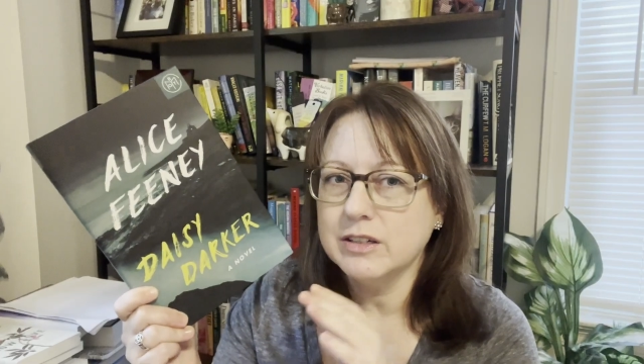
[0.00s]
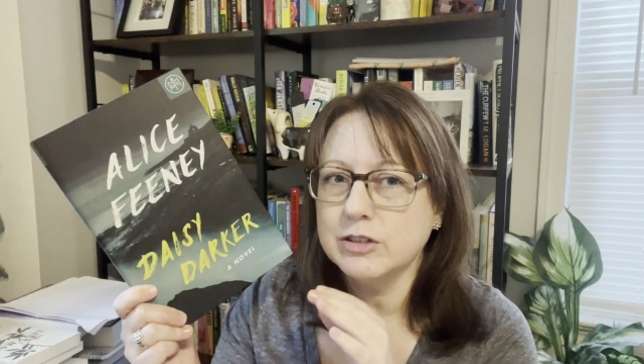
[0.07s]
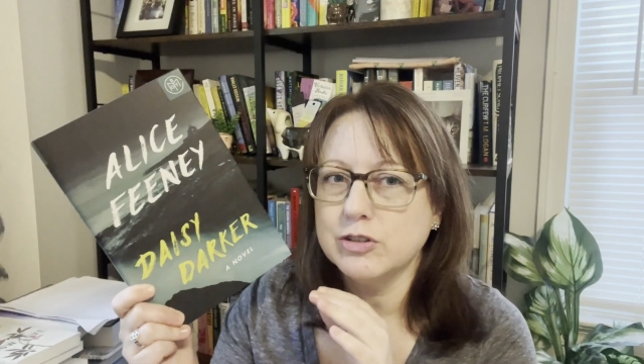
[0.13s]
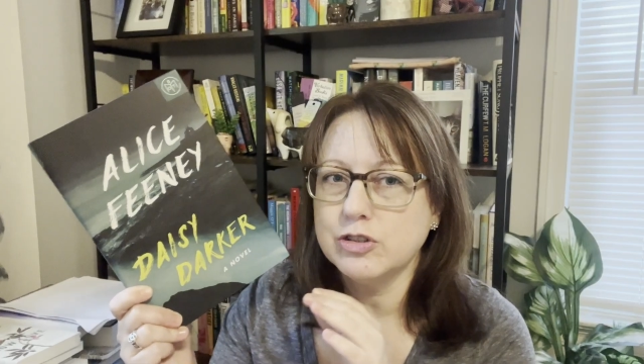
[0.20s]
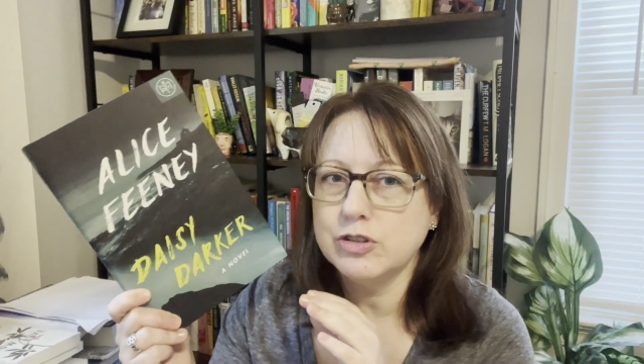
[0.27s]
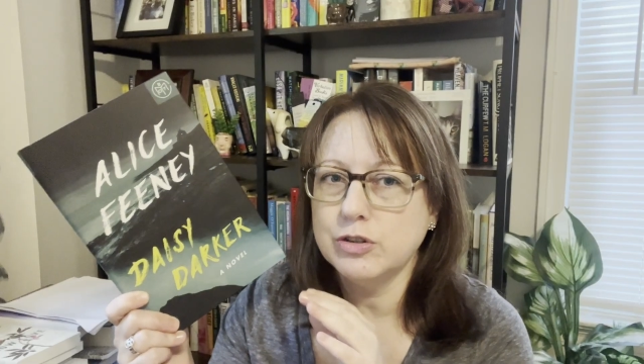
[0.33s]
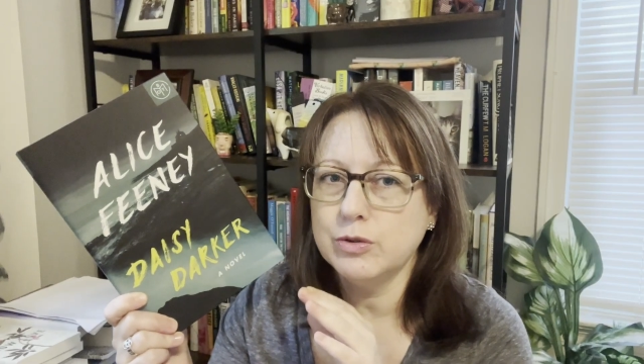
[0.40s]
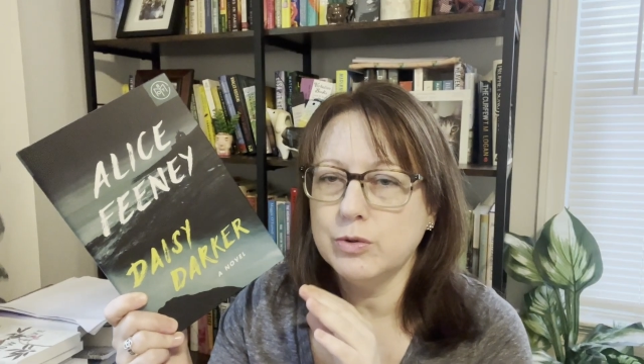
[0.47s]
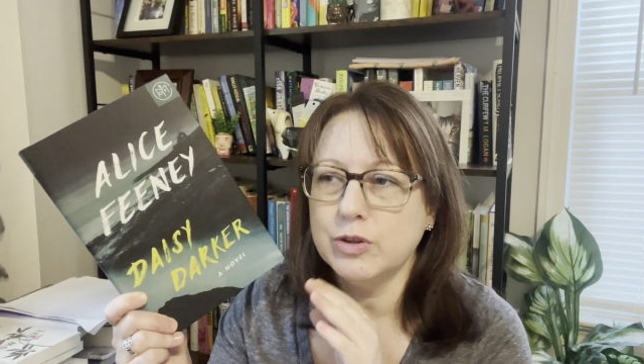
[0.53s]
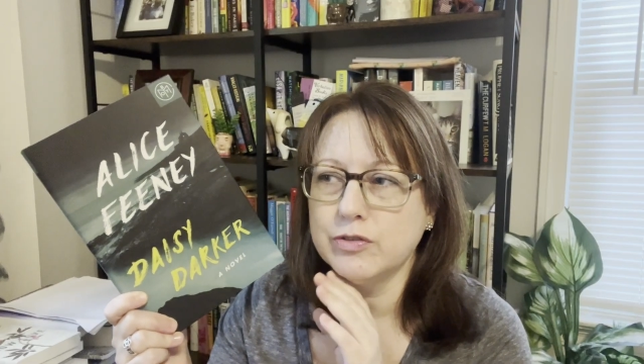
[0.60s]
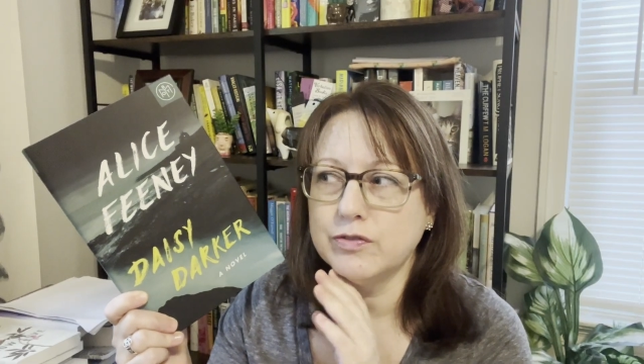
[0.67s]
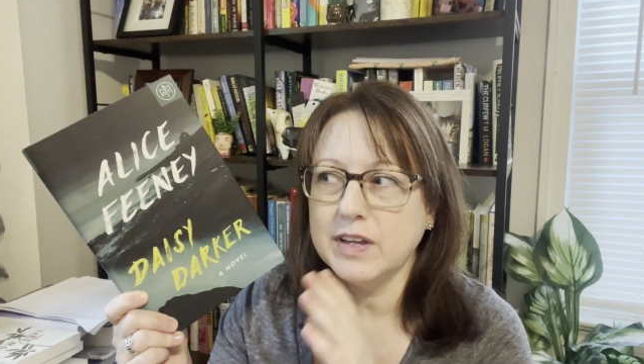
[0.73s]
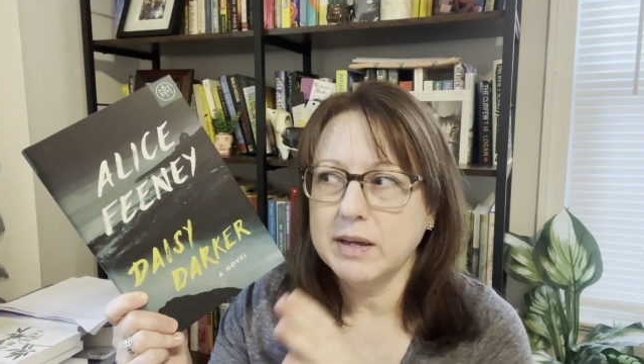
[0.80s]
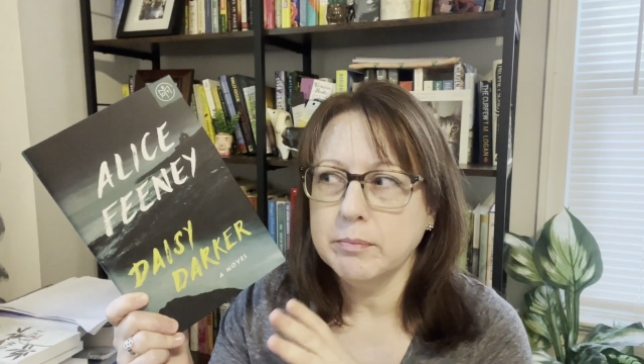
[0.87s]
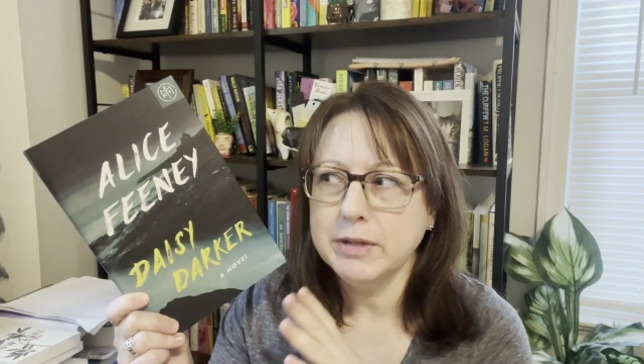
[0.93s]
to the
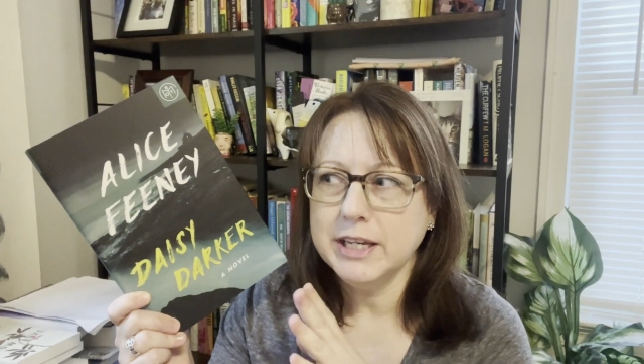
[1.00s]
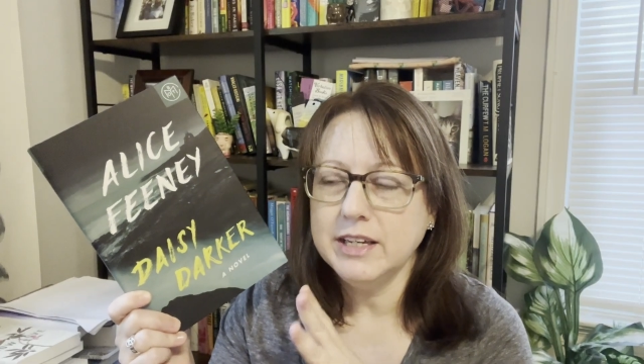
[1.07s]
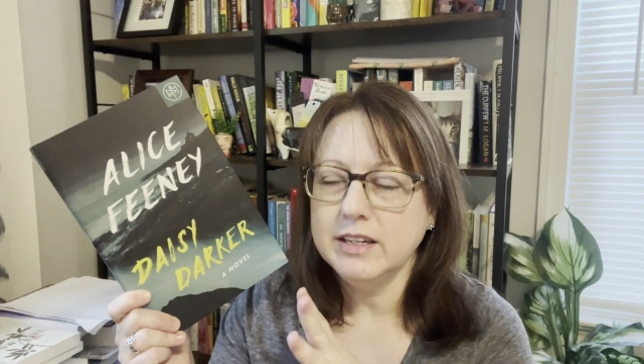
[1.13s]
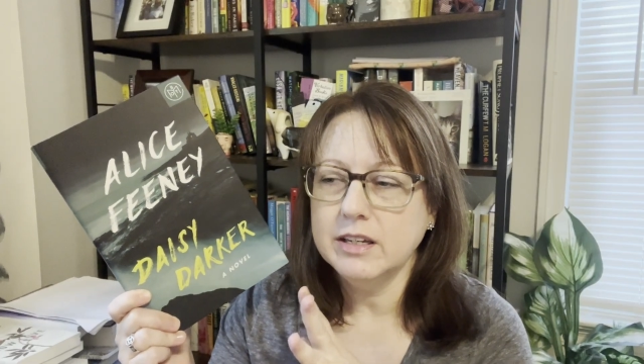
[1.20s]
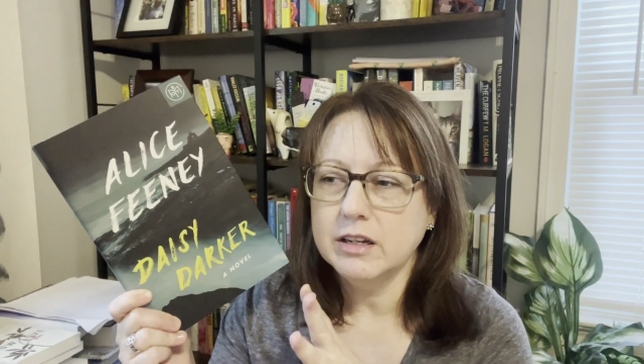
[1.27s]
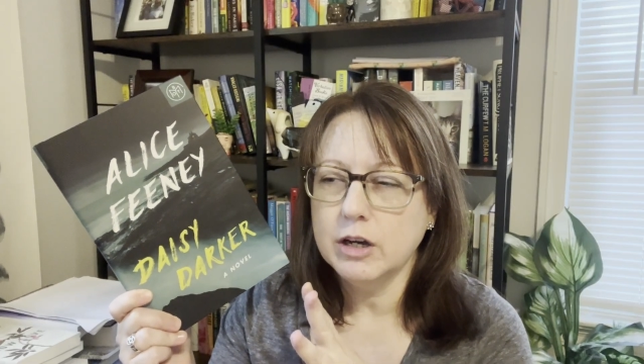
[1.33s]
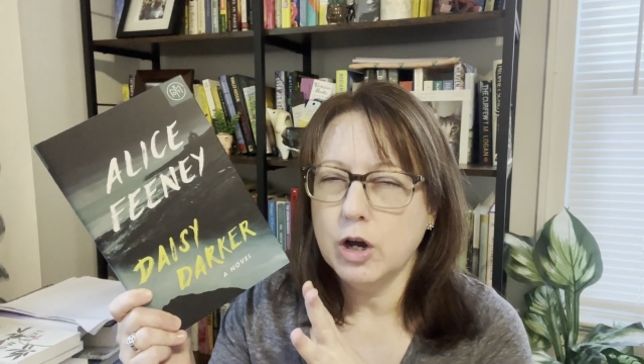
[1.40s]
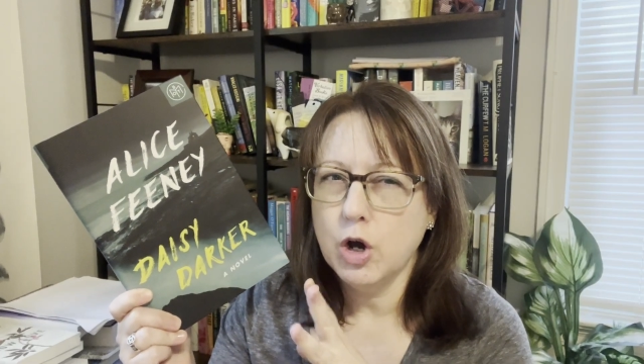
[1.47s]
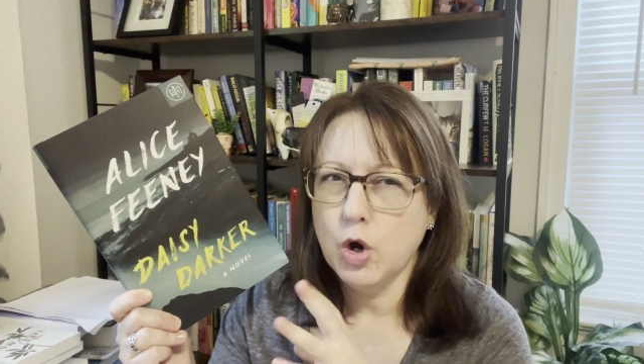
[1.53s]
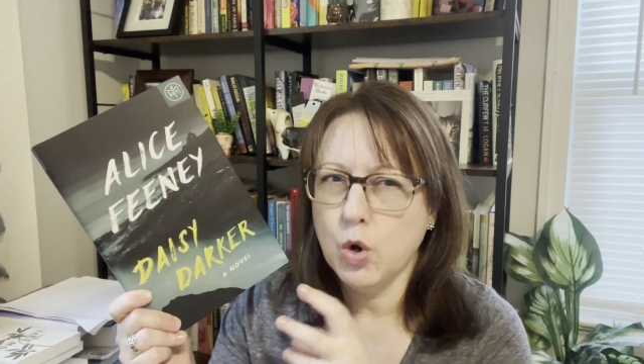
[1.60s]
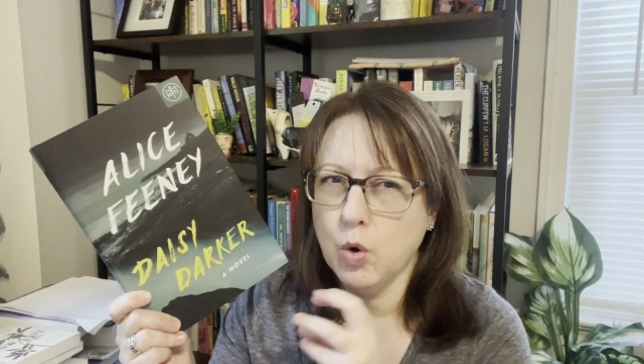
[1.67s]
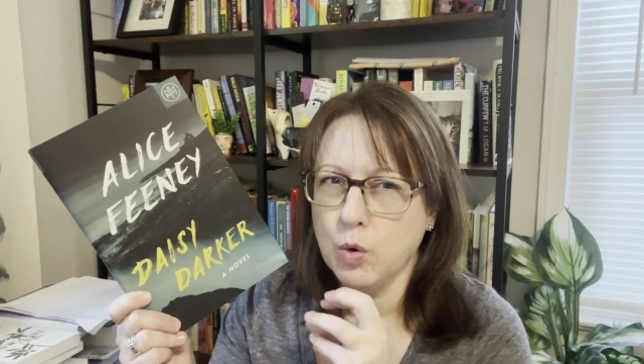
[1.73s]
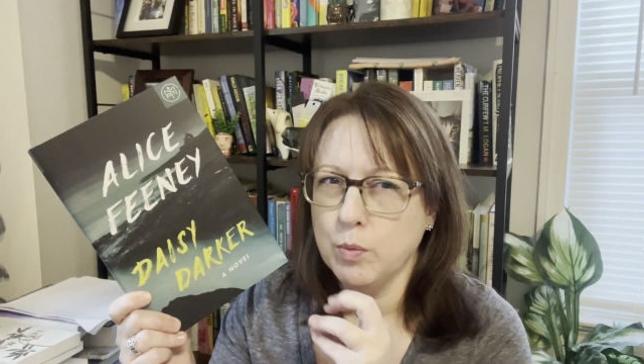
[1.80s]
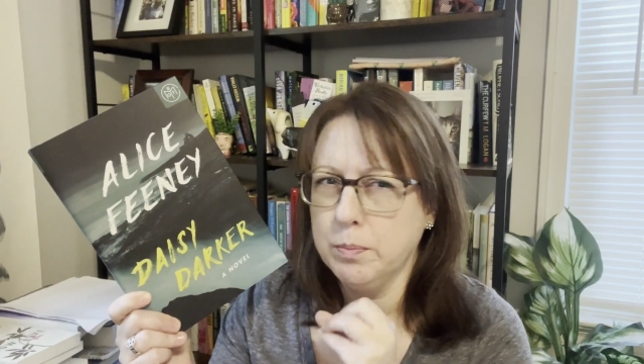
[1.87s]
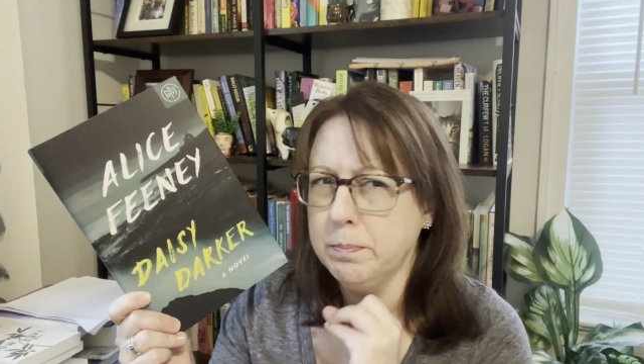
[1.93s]
family
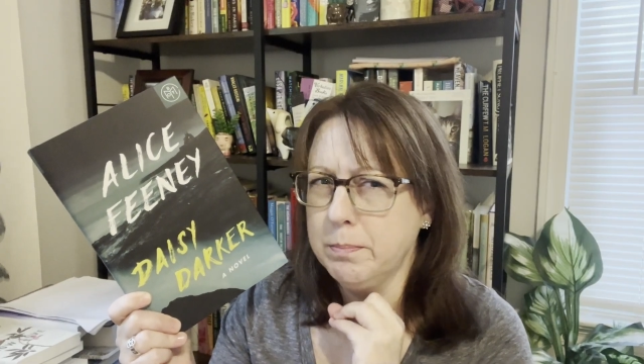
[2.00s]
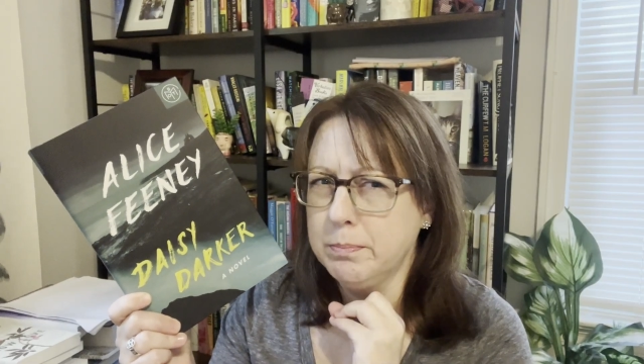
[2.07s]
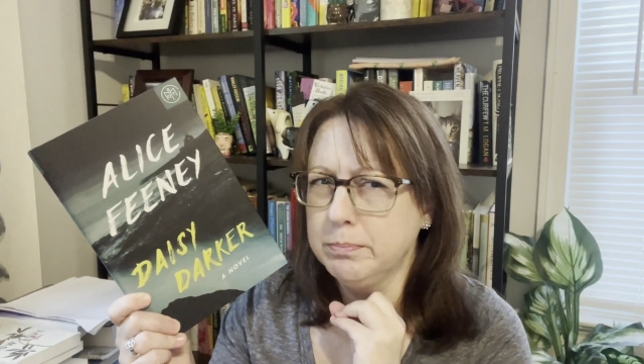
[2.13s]
home,